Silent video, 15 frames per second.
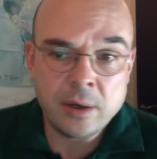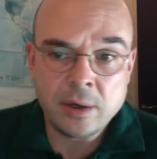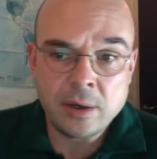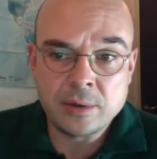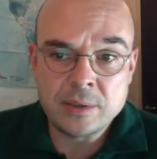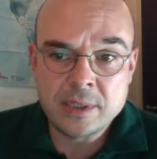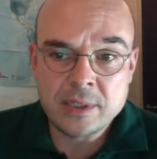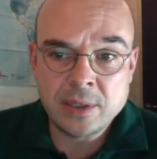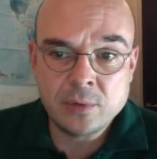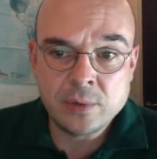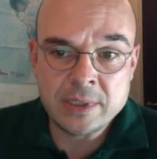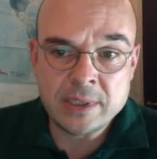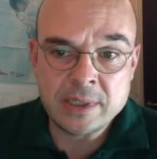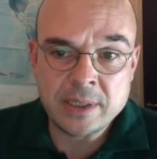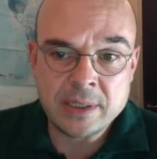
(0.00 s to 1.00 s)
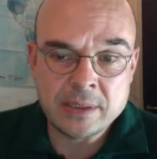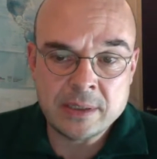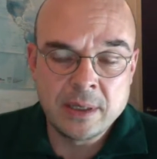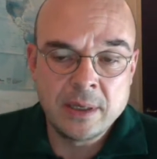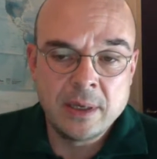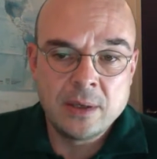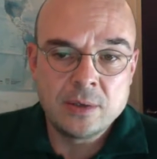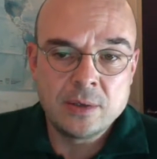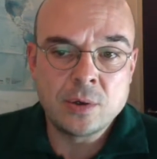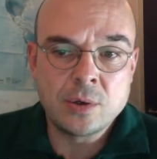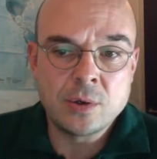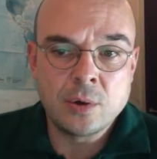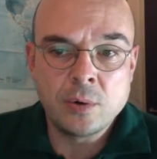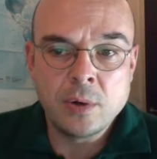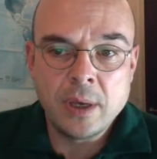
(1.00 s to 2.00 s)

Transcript: constituencies. So